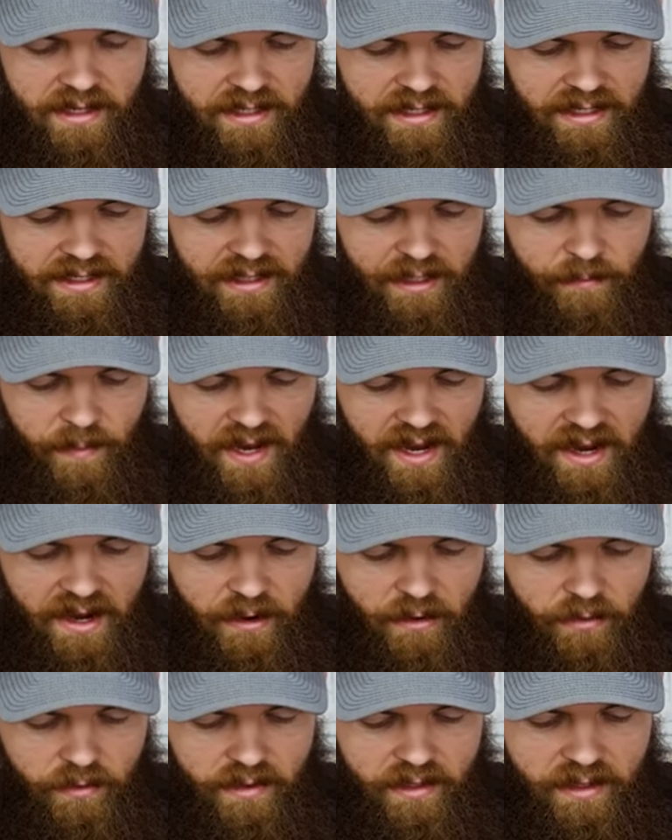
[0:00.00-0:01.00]

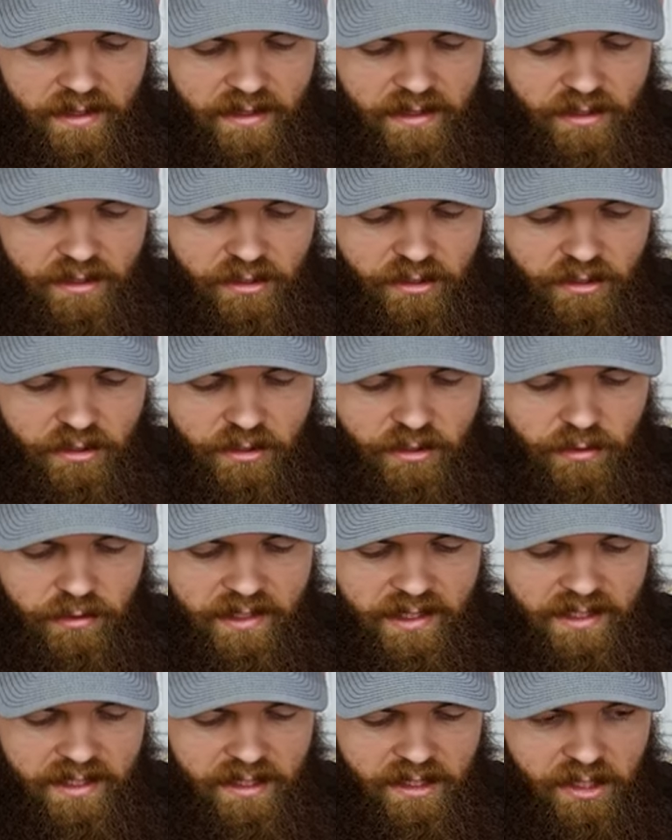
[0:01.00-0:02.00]
DLyPow is
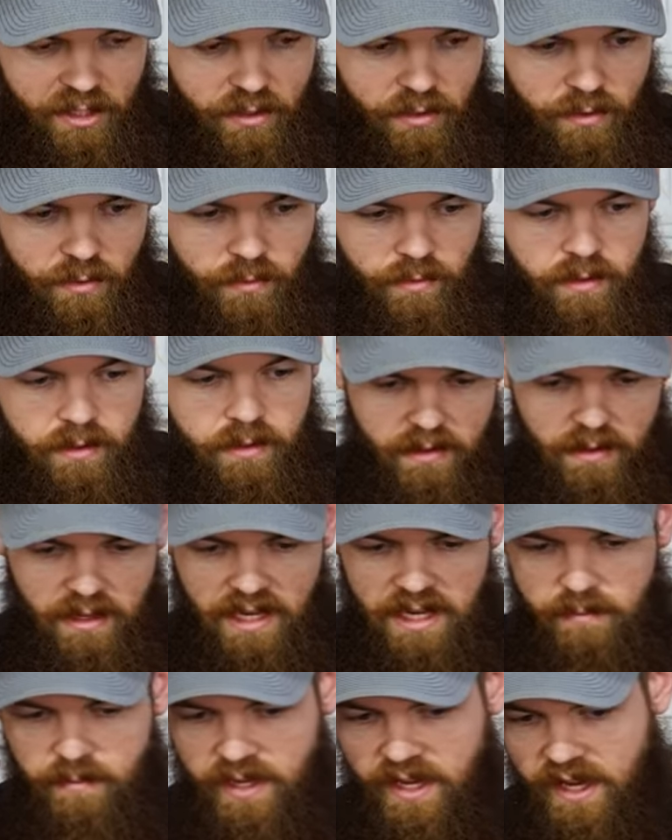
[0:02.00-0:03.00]
262,
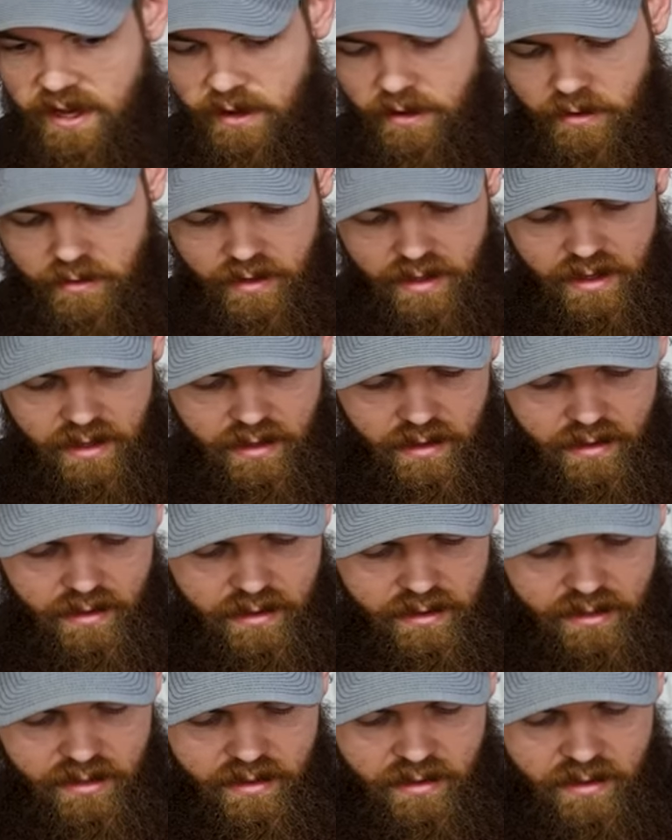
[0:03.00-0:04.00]
EBL
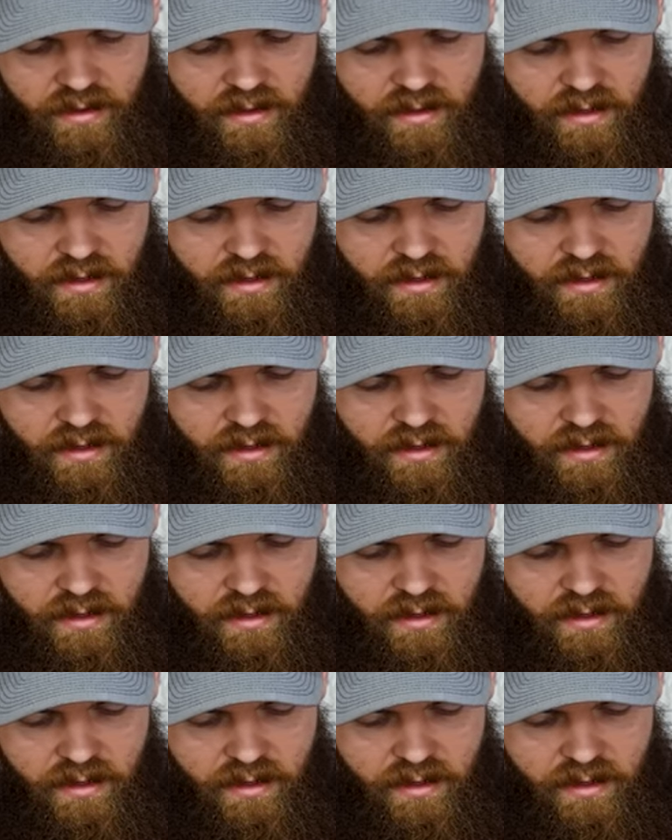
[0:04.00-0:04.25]
is